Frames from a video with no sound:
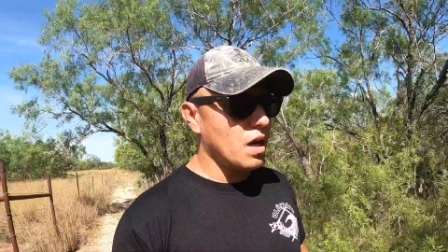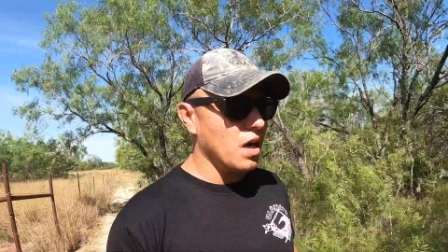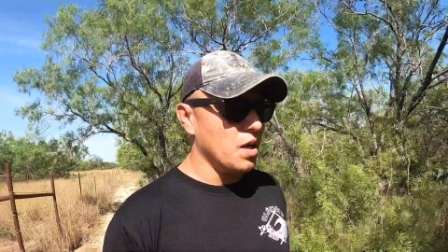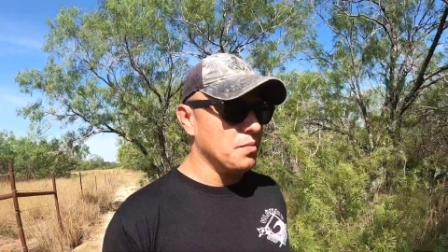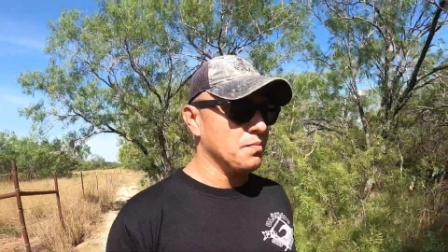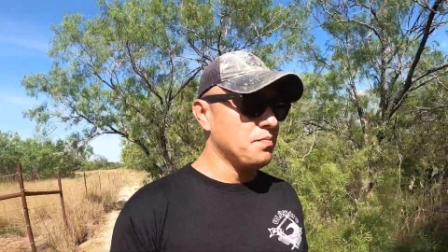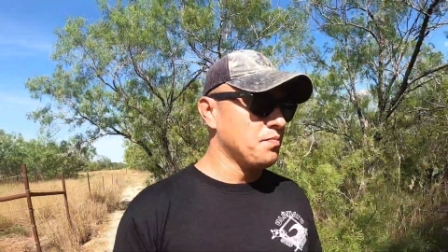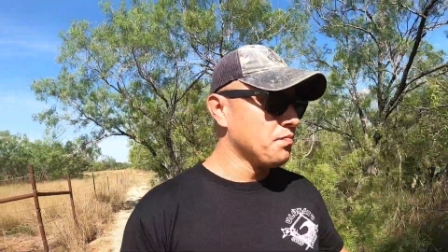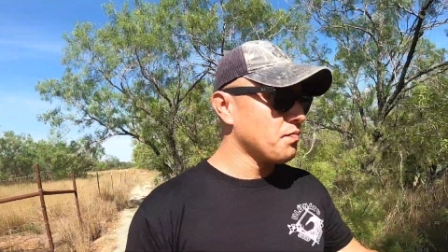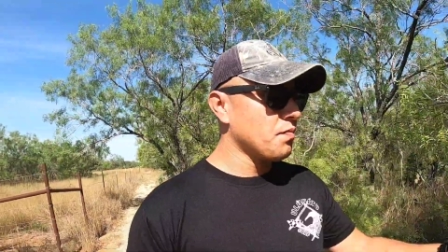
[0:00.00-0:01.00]
um,
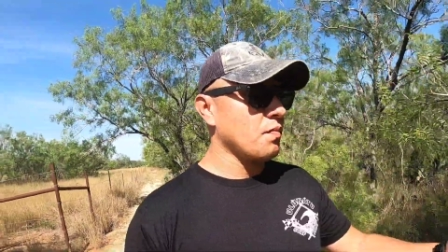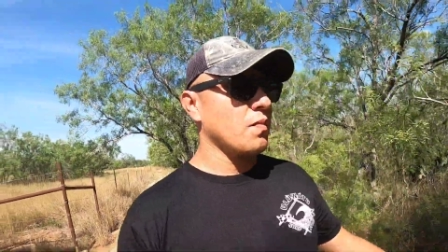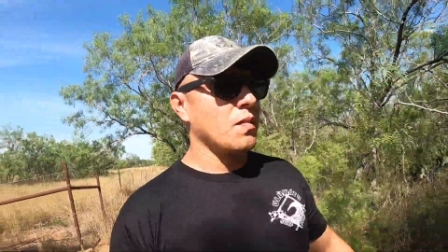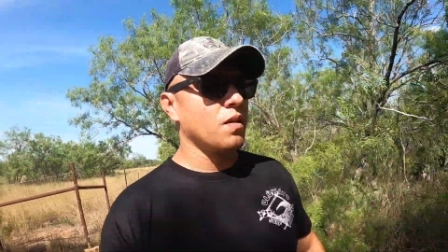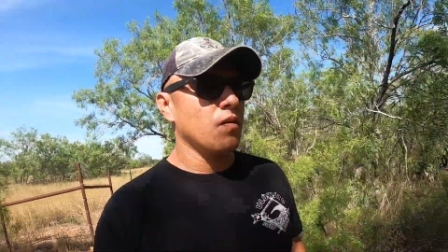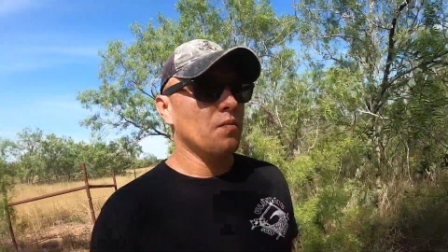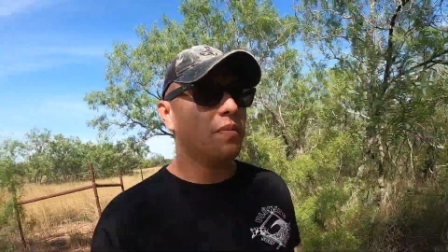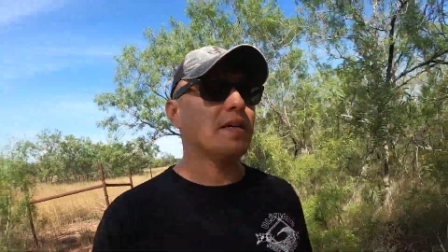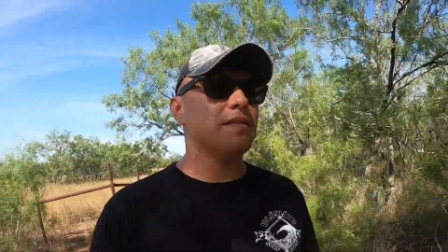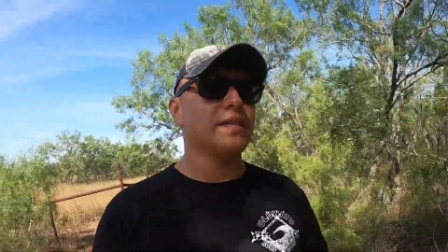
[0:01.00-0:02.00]

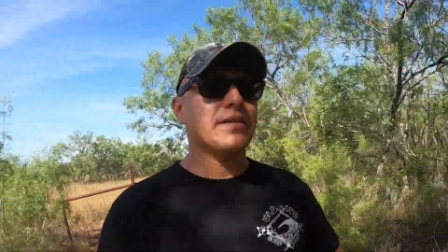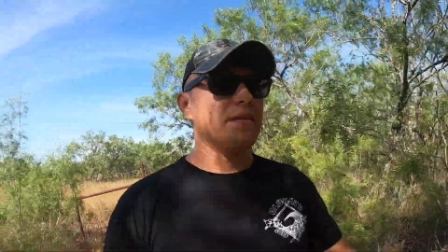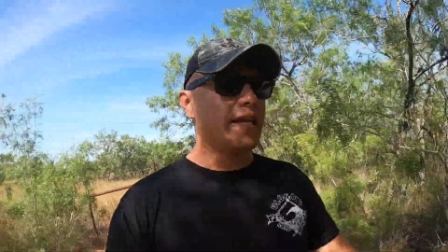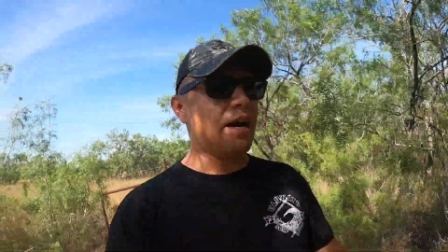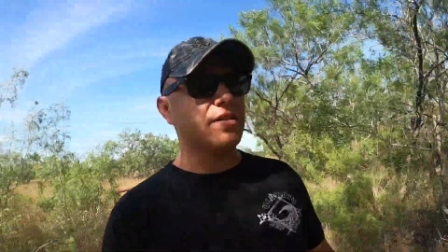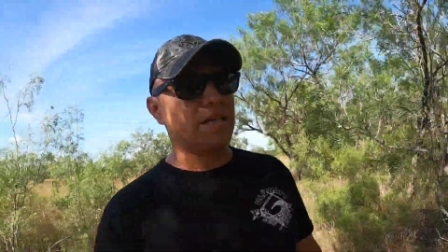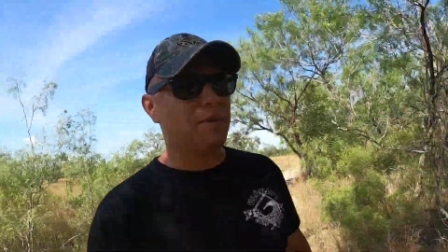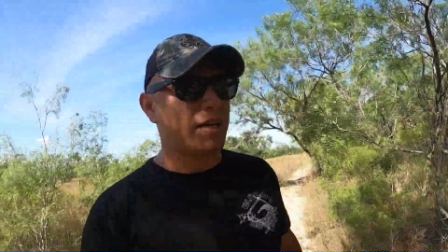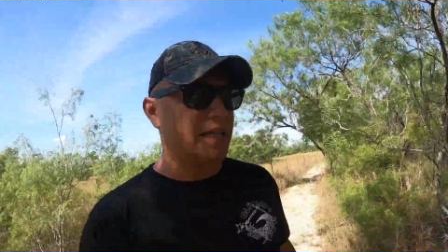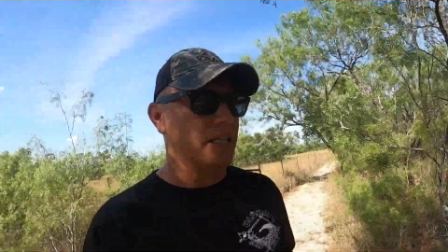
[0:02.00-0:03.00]
because the, the cows keep
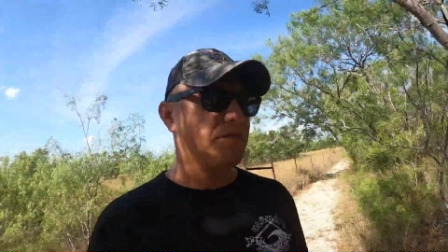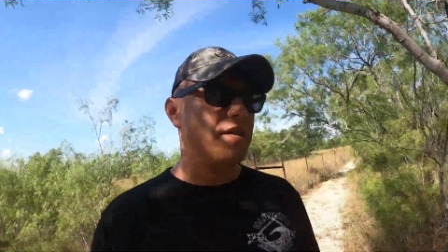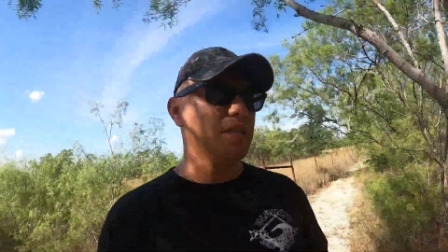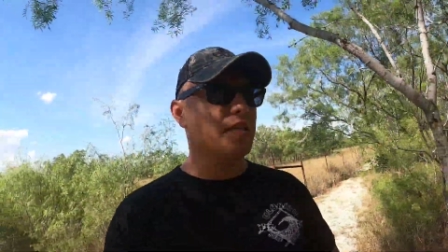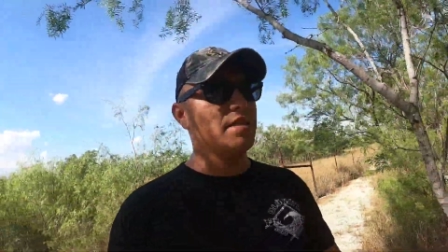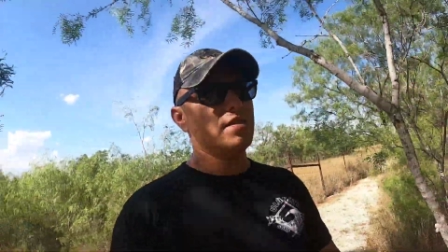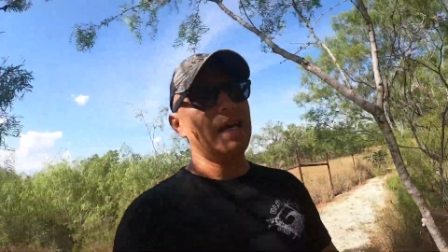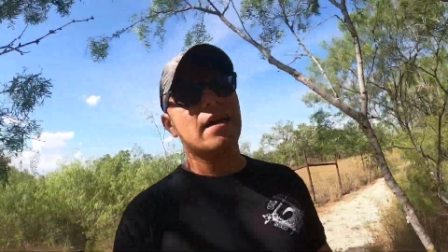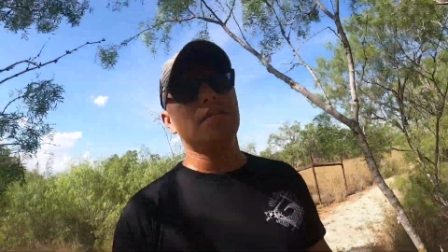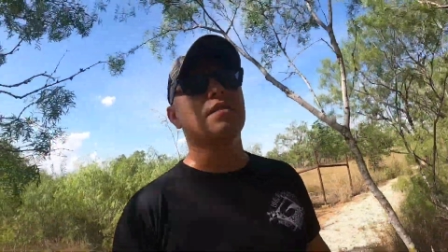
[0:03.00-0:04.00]
knocking down the fence line. So
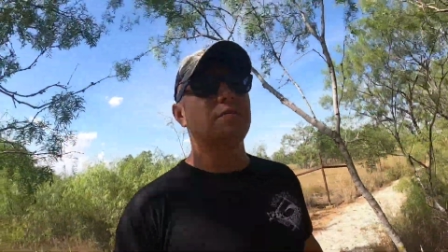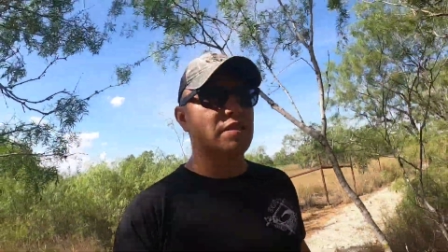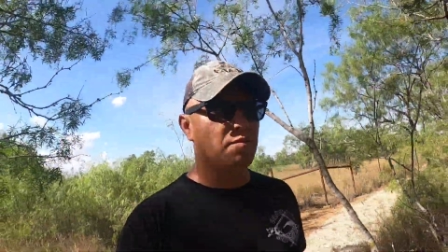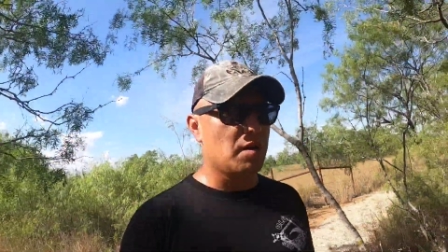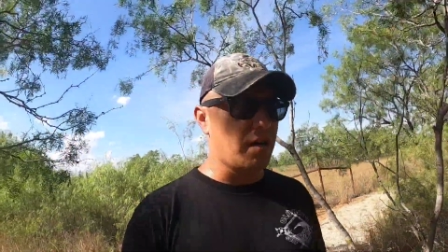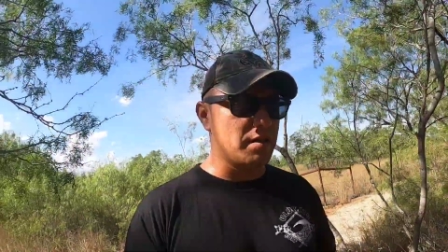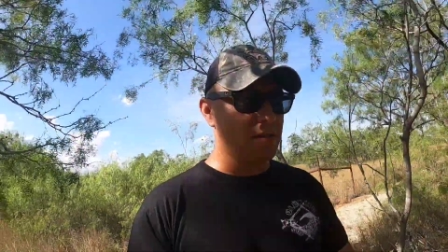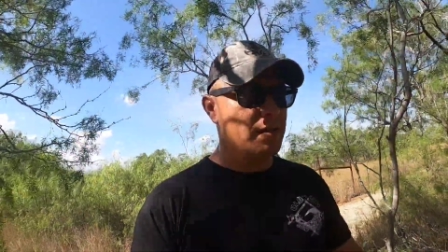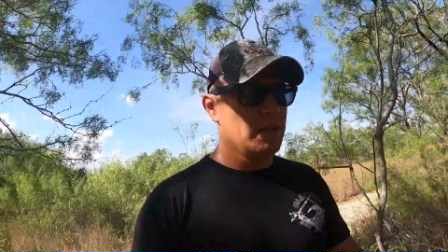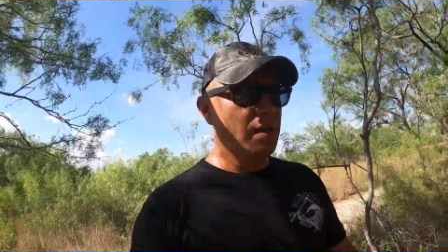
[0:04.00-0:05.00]
yeah, there's gonna be some
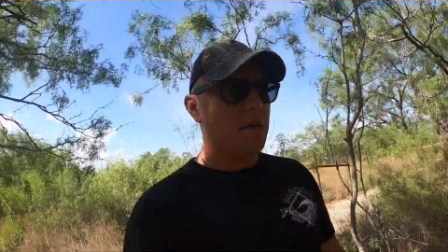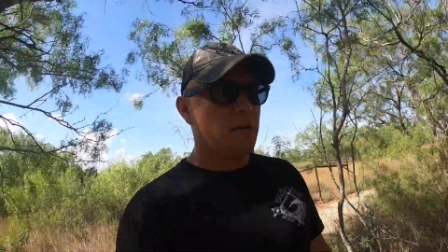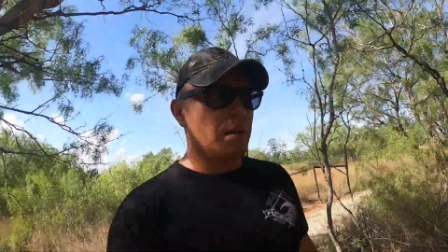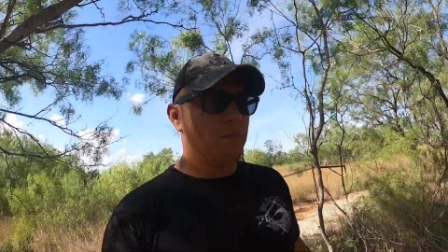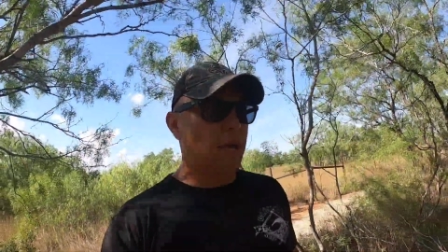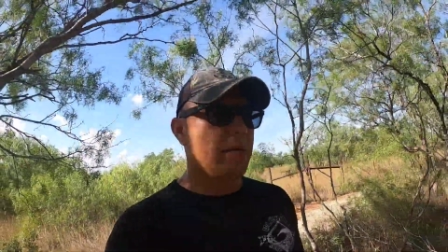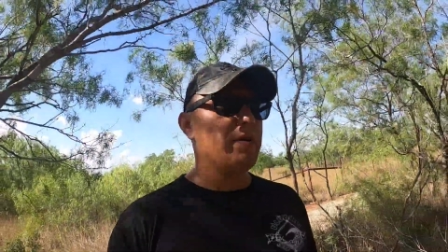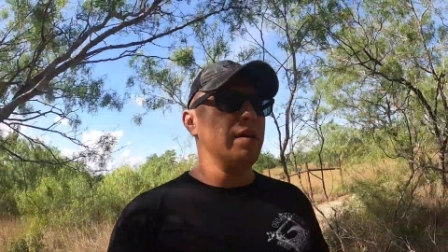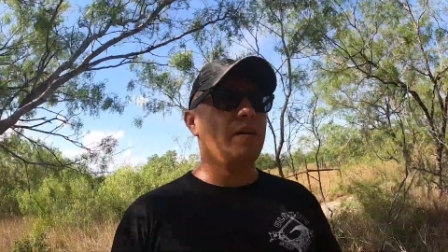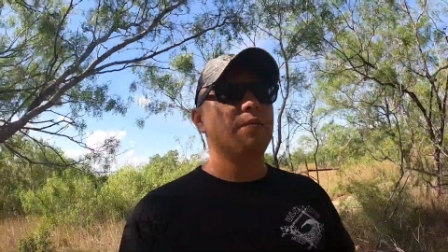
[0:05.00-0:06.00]
cost.
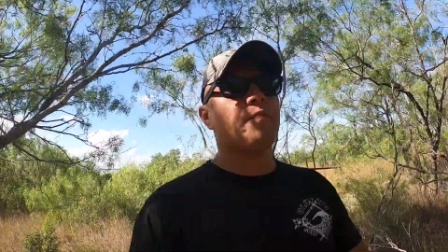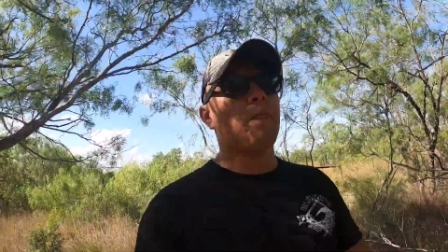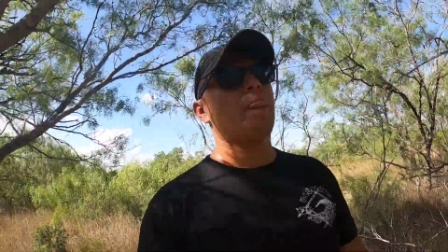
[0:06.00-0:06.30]
Maybe